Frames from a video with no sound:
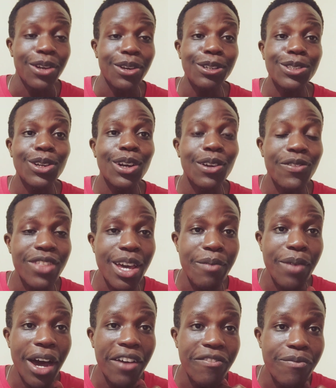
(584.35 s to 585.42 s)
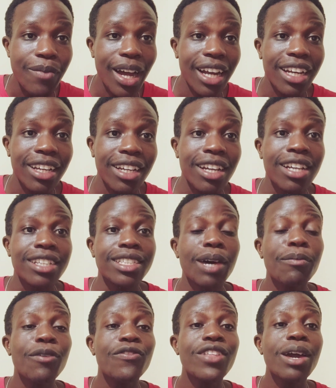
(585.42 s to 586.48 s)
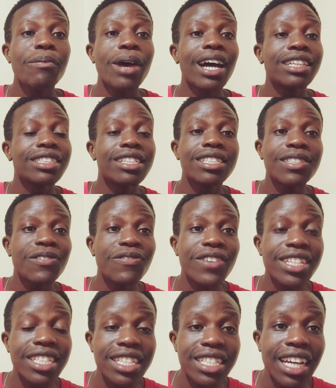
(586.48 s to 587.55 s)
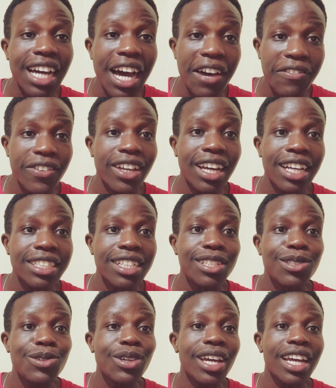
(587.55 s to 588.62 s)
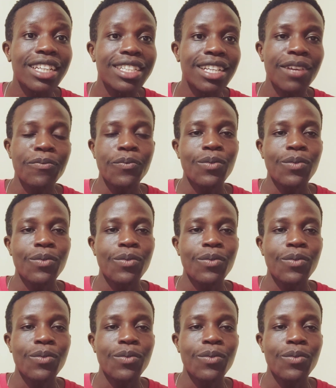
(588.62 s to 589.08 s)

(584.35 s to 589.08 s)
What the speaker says: Not all of them have money. Some of them are just visiting Africa just to get